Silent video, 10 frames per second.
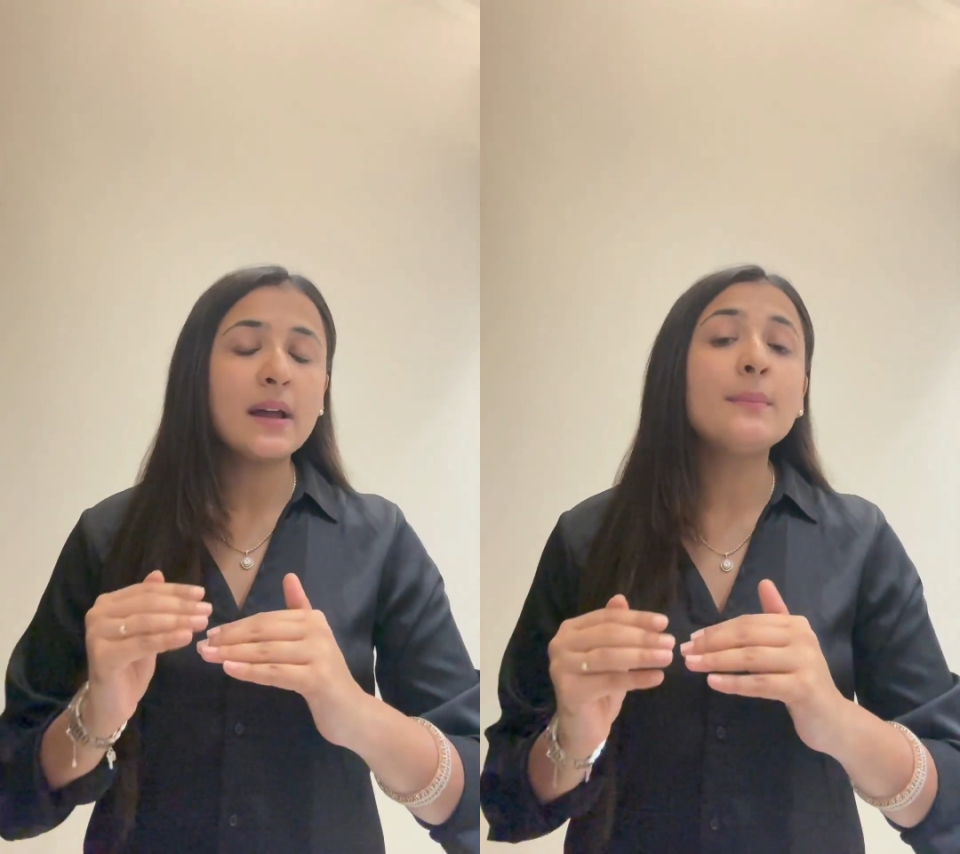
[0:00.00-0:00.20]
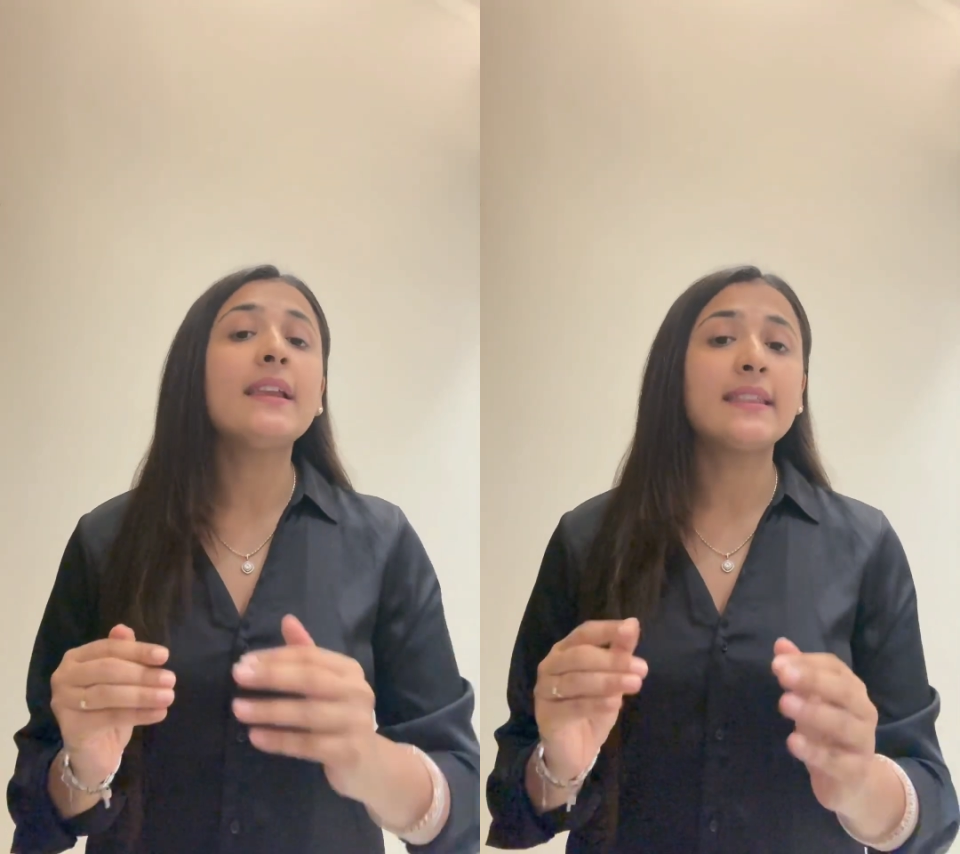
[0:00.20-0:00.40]

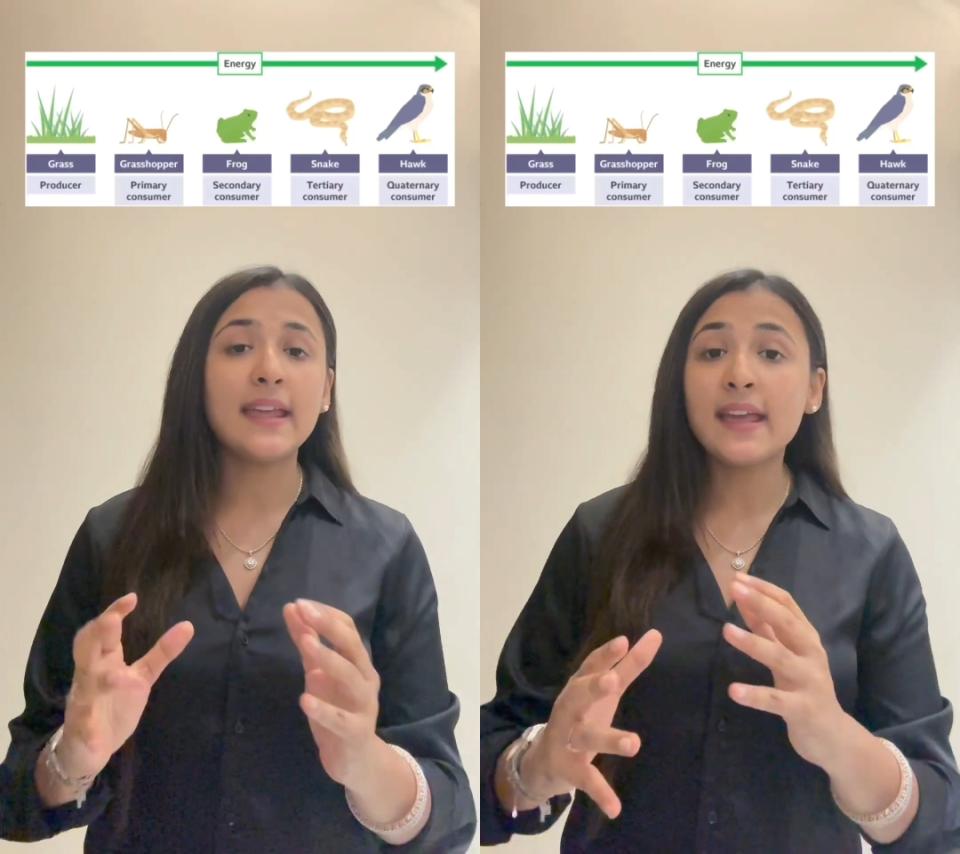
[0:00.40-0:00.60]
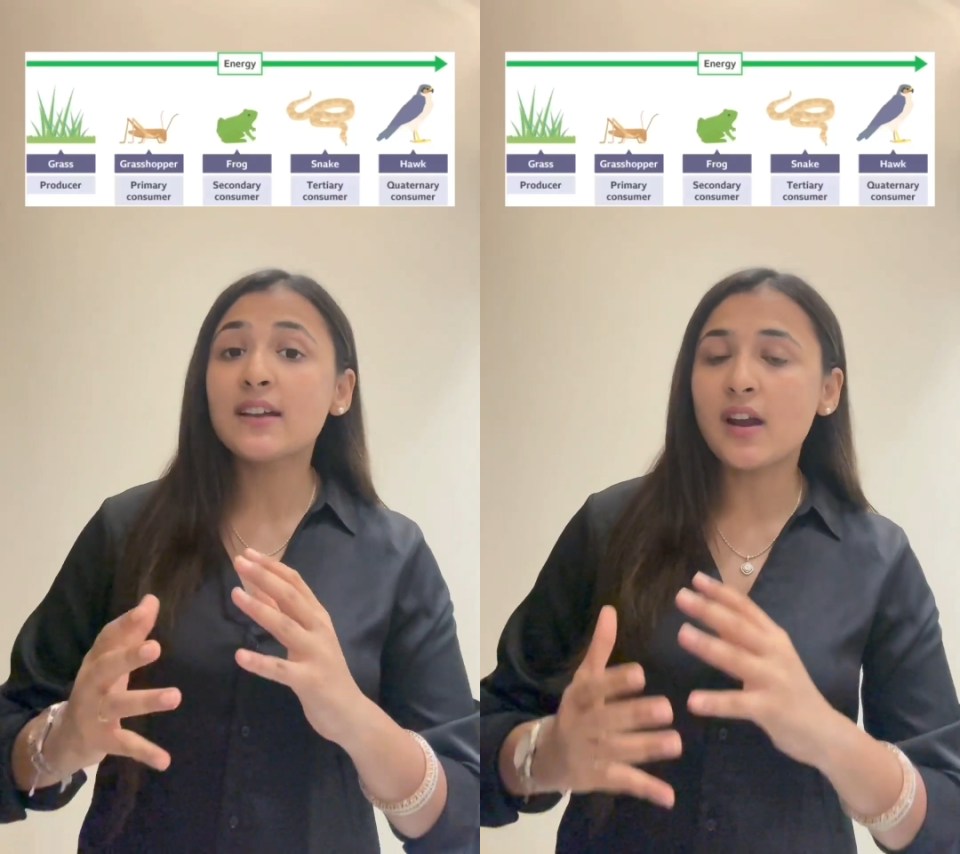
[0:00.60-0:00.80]
hum lete
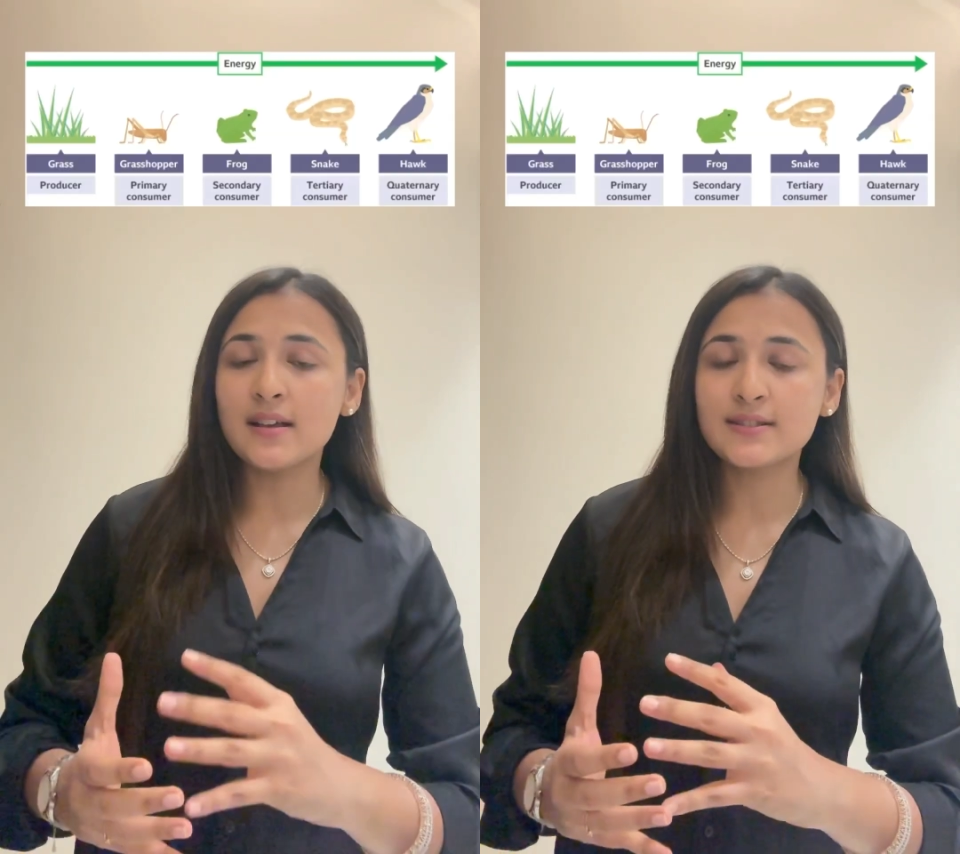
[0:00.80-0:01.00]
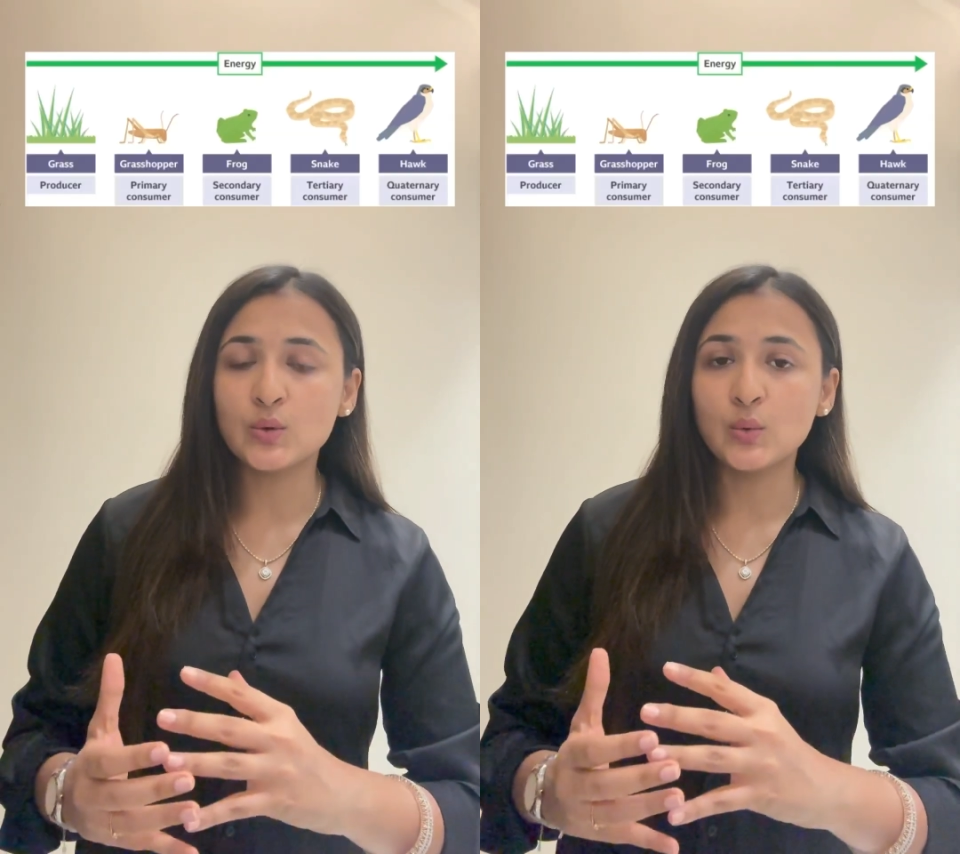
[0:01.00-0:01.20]
hain
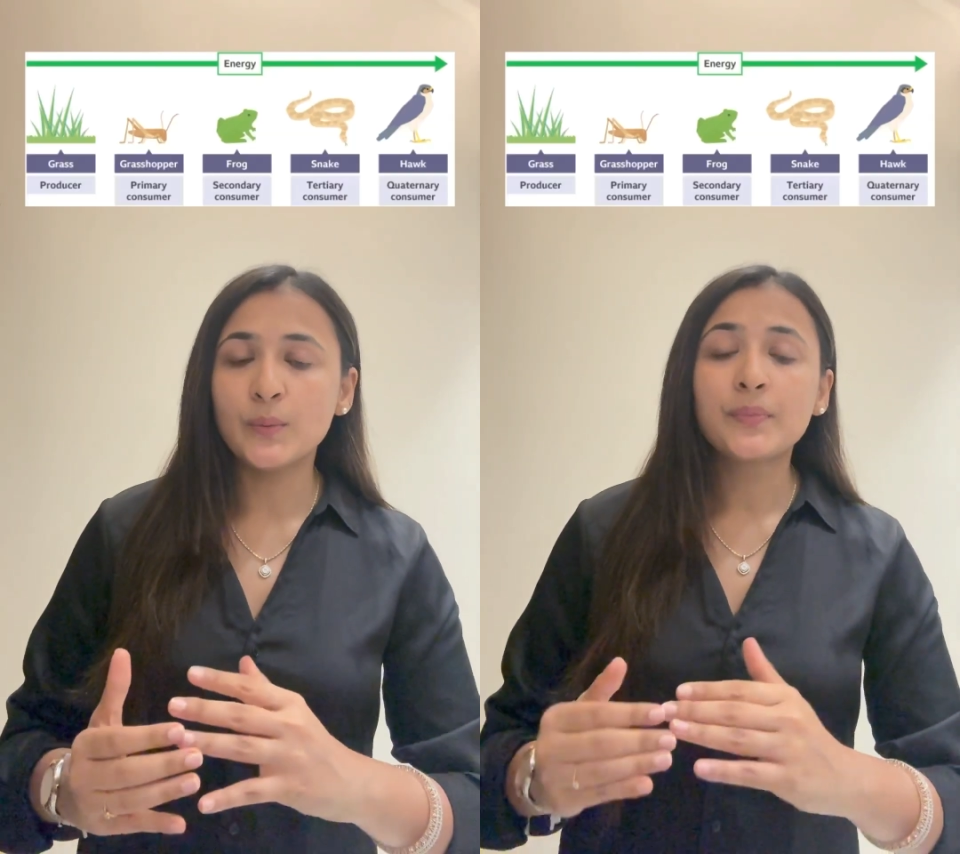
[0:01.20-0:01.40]
grass ko.